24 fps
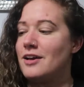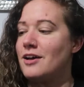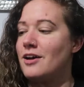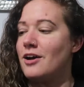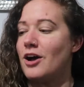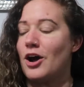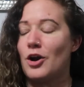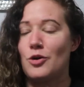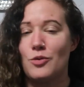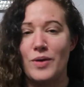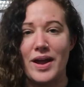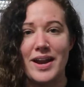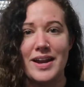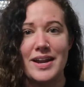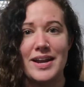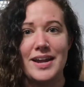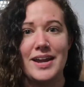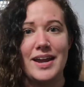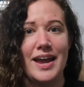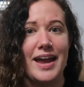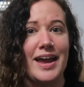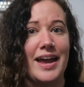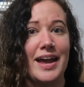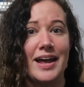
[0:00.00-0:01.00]

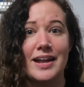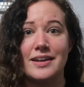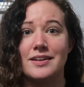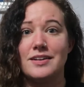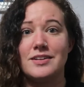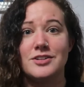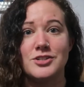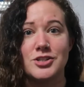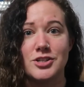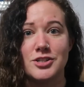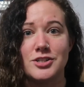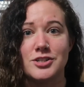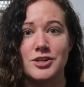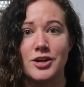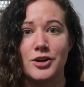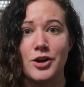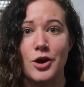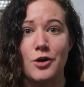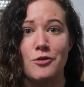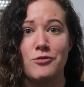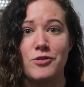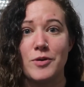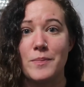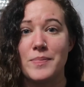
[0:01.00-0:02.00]
already, and just
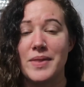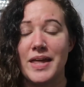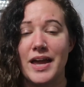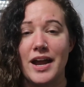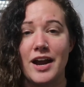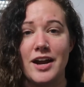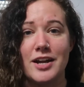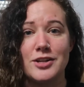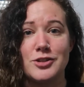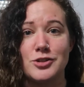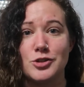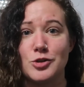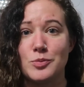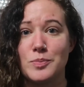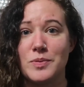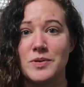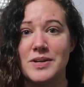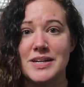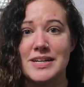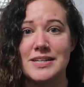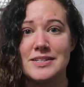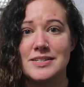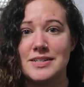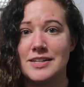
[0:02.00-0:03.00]
go from there. It's super
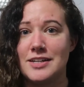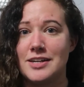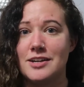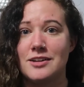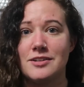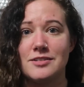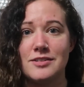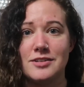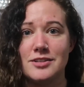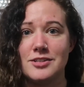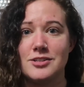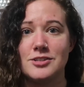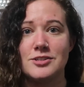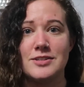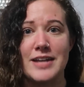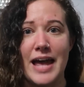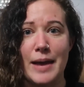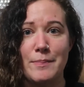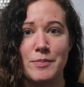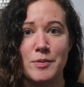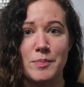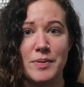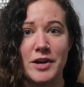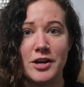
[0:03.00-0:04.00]
easy.
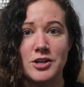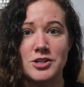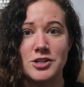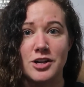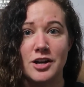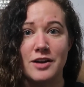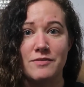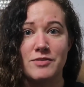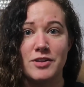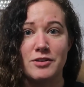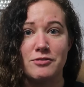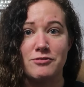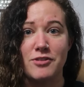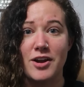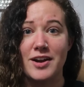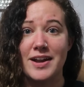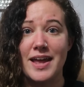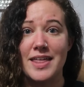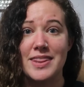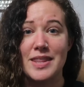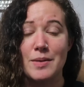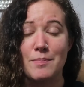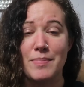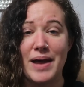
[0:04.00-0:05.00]
Snap a picture of the front
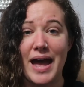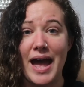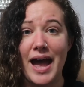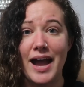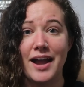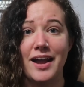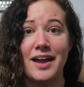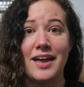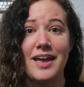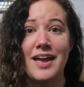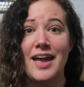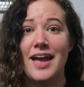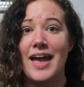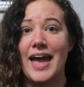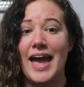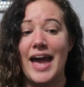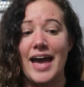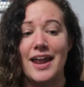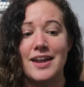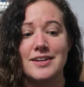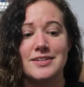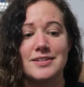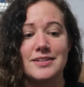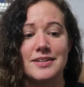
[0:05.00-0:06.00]
and the back,
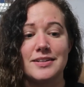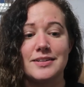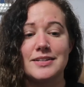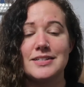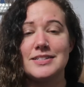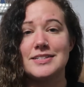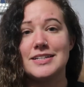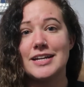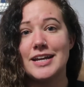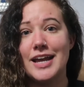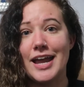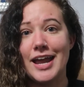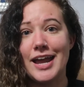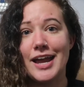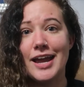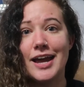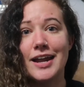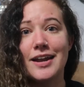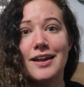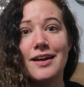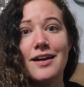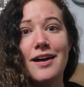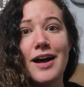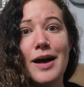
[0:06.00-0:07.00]
add it to the listing,
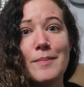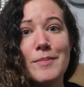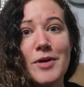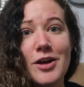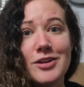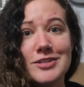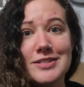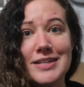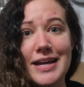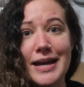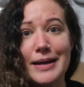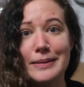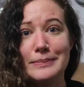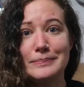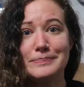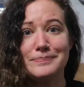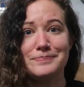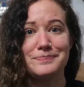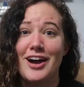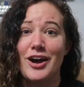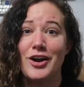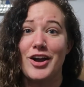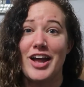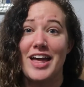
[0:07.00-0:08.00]
and I'm all set.
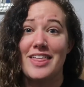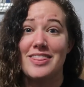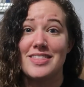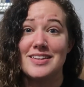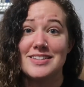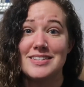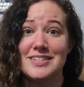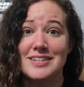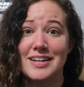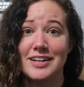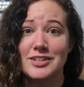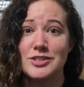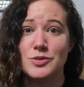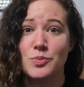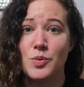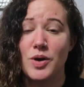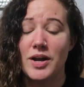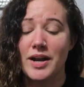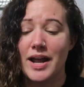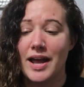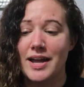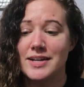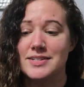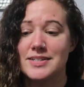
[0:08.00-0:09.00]
Okay, this next
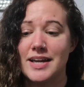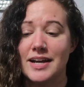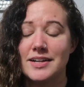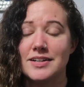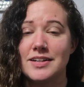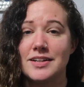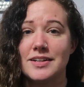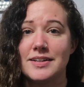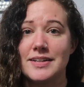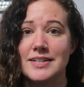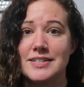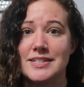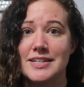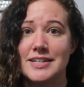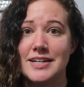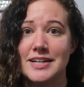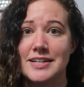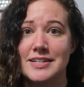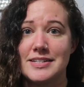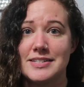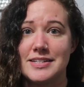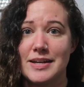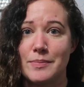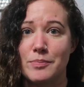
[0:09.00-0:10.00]
one I technically did
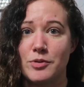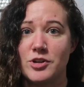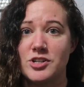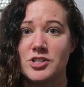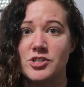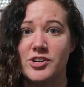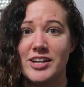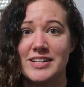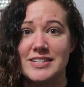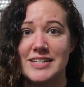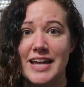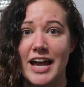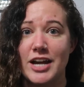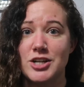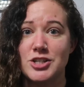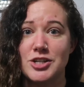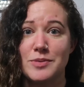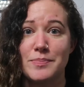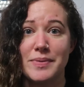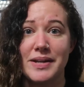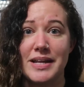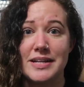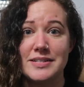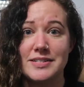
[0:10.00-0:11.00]
in a separate
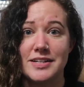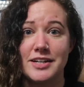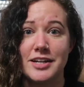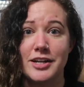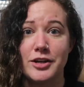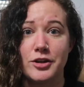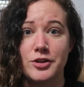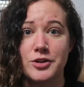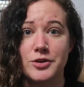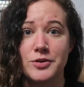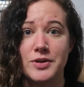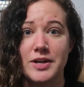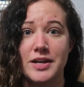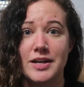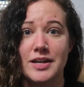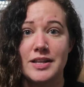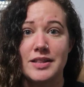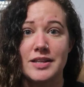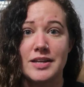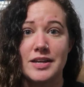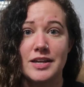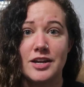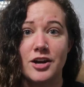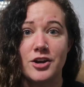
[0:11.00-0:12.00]
transaction, but I did include it
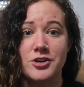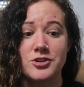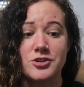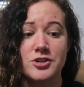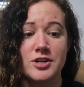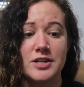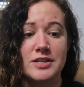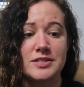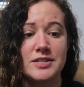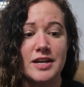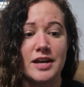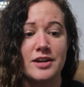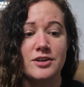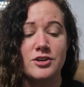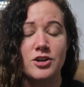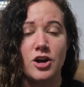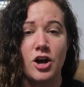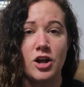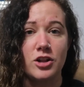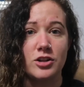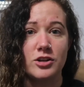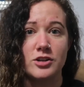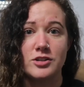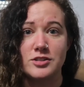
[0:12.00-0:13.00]
in the
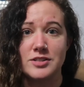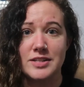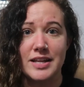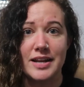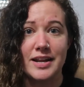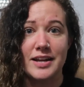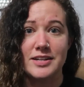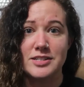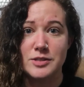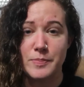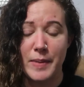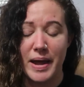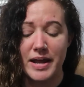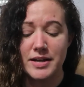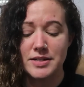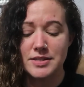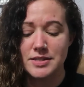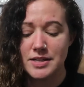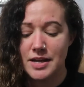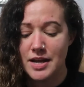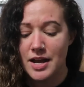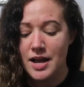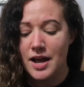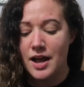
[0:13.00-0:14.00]
$110 that I
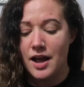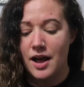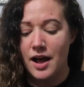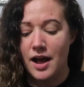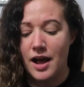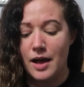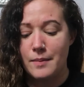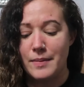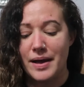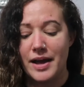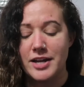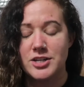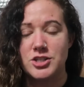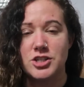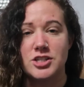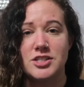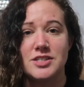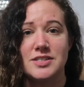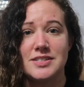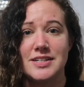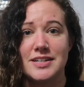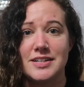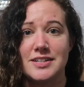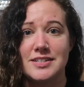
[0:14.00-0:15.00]
spent. I
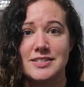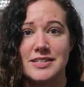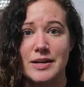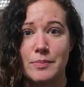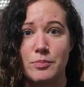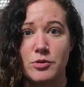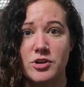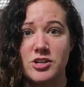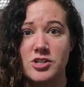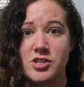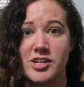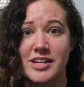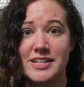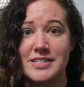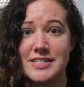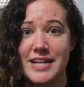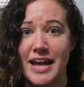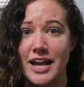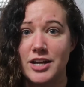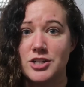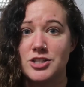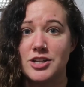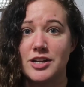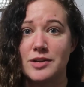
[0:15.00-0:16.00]
just did a separate
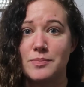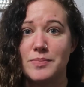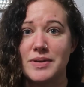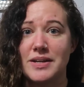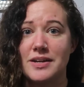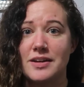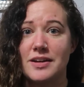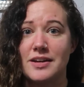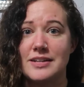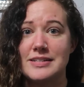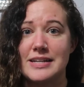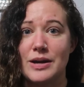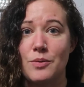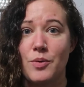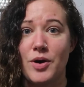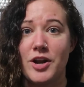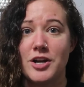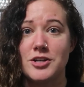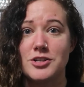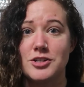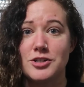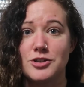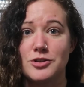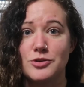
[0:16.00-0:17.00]
transaction because I
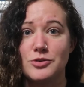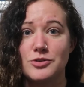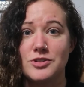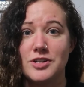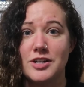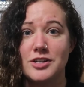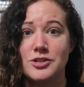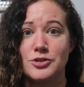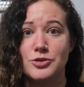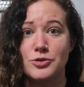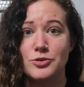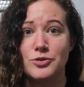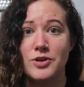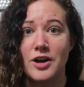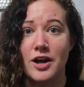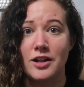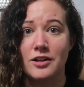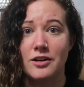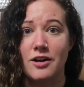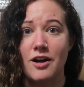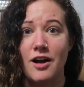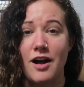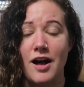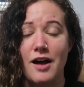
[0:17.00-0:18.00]
wanted to use a $2
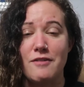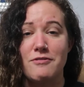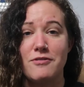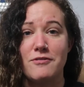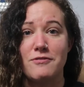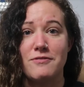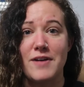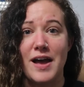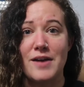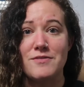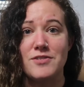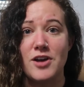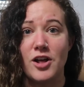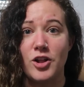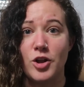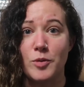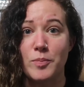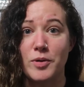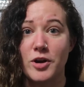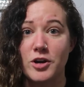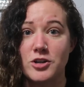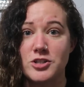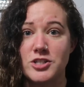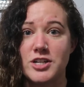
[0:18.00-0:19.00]
off $5
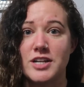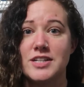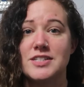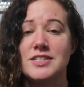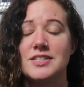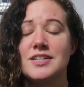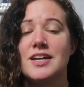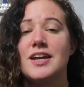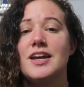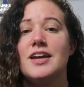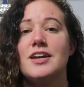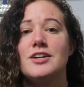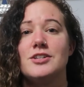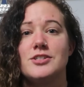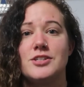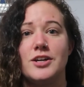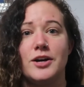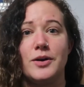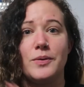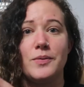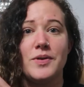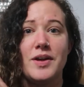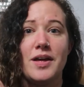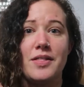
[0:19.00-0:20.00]
purchase.
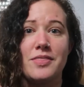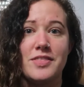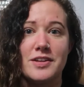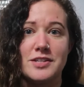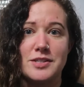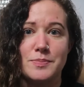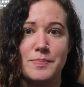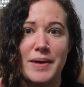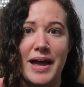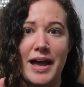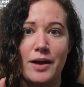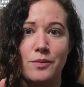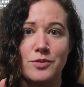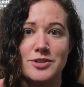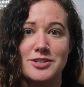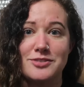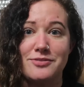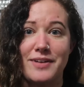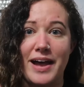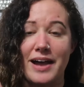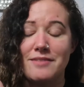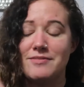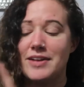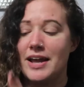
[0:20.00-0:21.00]
So this bag was
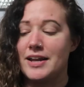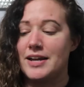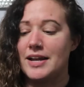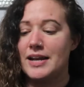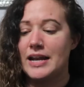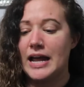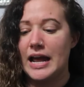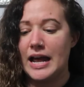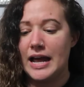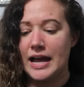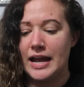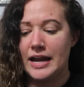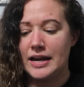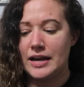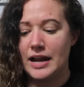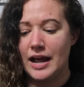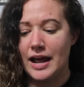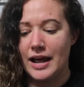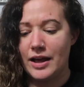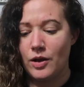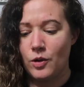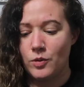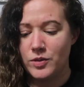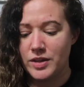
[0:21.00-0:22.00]
$5.99.
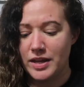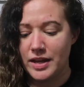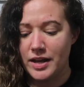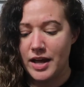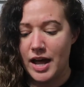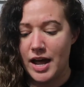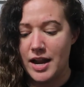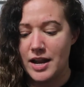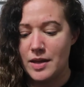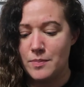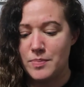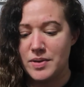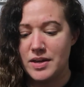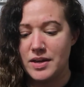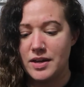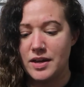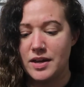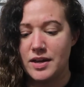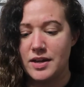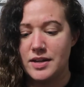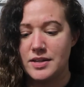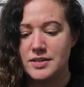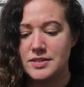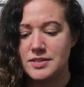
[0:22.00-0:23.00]
I only got it
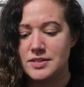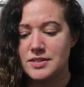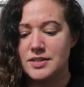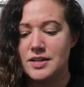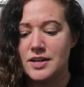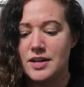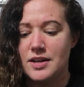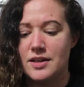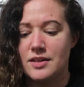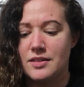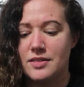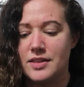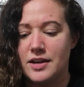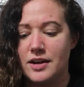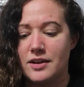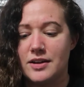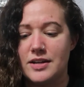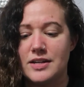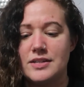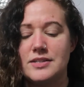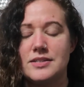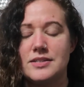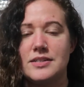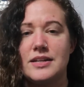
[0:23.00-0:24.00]
because there
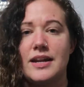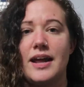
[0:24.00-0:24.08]
is an